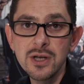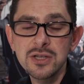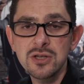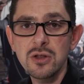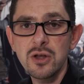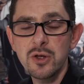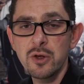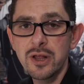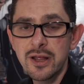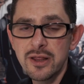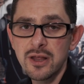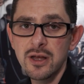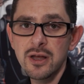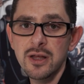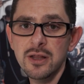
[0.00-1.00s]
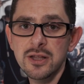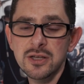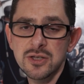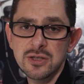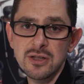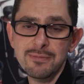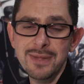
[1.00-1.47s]
so that
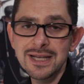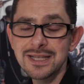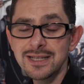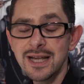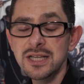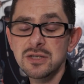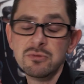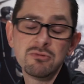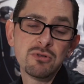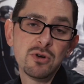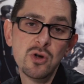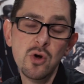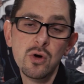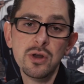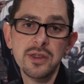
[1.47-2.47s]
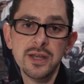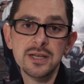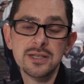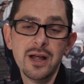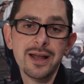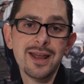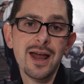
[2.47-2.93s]
the metadata will record
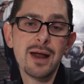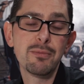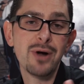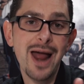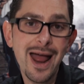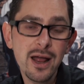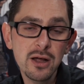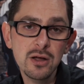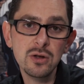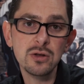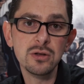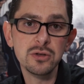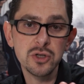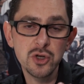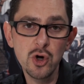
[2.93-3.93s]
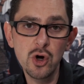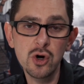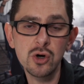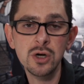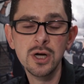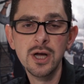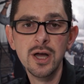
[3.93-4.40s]
things like camera angle, yaw,